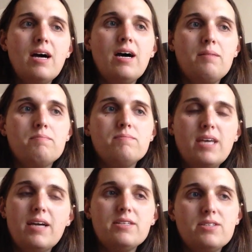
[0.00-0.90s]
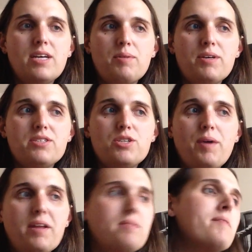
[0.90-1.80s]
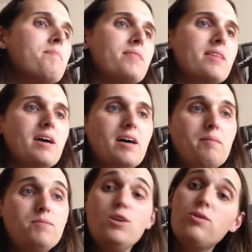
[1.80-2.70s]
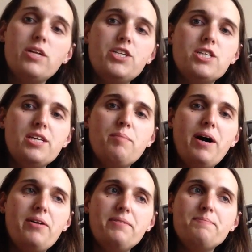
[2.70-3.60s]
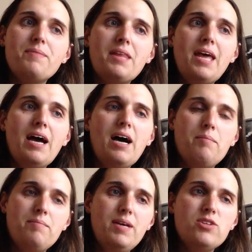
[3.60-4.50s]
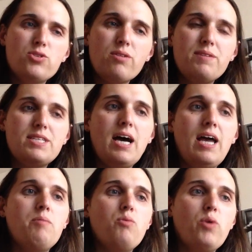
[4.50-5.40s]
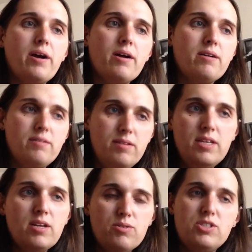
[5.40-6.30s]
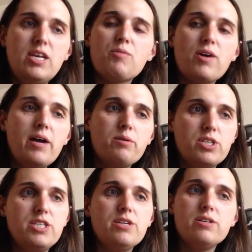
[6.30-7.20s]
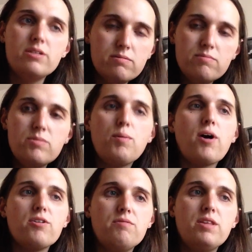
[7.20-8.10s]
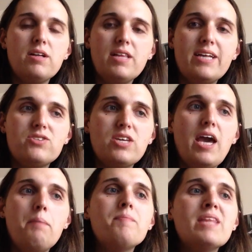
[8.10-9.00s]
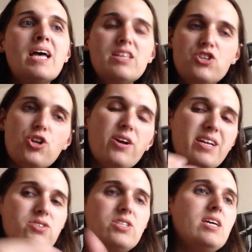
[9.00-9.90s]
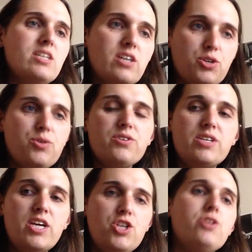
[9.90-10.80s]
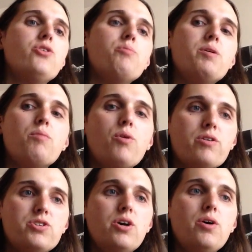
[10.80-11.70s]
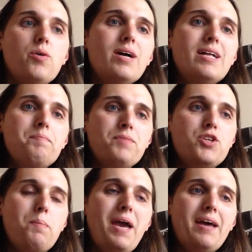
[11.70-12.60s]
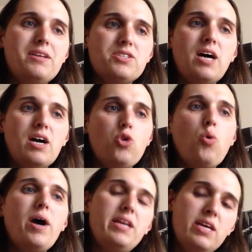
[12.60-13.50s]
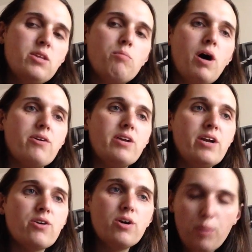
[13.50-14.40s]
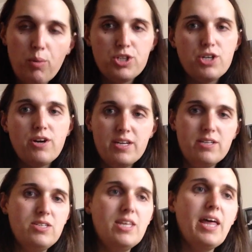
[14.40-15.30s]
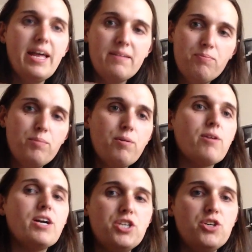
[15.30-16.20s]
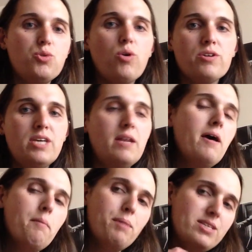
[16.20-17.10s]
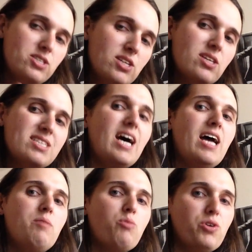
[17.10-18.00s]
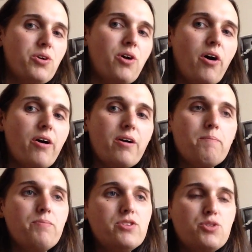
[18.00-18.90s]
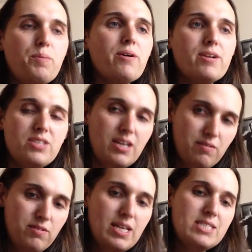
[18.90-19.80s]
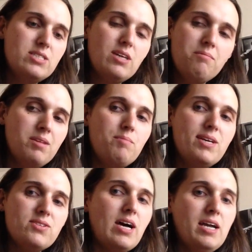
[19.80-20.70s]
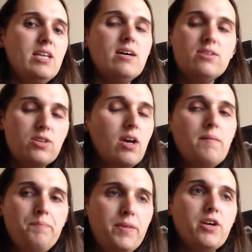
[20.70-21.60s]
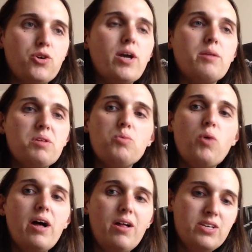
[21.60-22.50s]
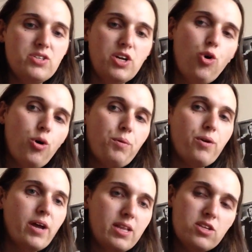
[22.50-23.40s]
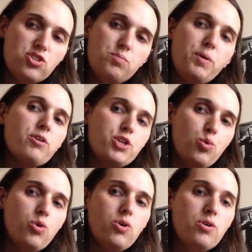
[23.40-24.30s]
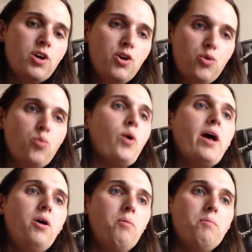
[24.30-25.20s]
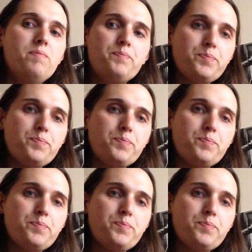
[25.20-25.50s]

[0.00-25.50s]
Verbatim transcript: um, yeah, it does take place in Japan. Um, no, allegedly about it. Um, in sort of a time where you know samurai are still part of the landscape, starting to see industrialization a little bit more. So Japan is not quite in the modern era, but we're starting to see that progression towards it, but it's still a time where there are spirits, and that's something that Miyazaki does incredibly well is incorporate the spiritual realm